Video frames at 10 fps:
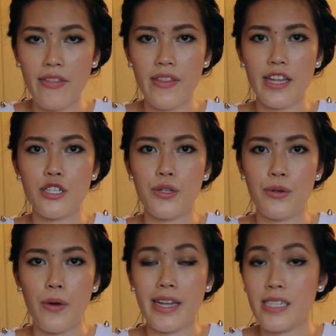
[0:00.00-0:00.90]
and then
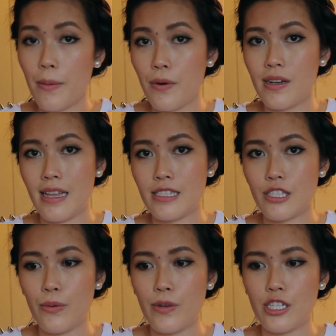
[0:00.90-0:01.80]
do a double
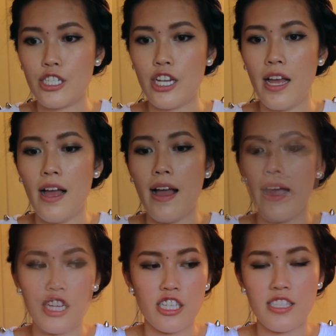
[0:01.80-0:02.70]
cleanser, which
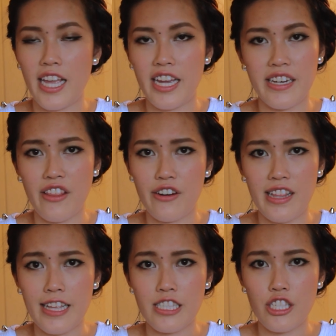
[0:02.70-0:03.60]
just take another
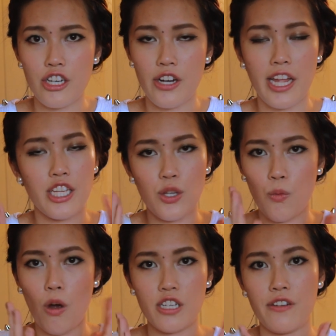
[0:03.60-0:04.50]
cleanser and you
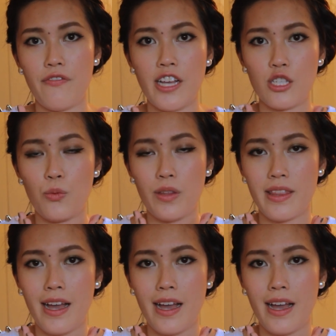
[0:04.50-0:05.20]
wash your face with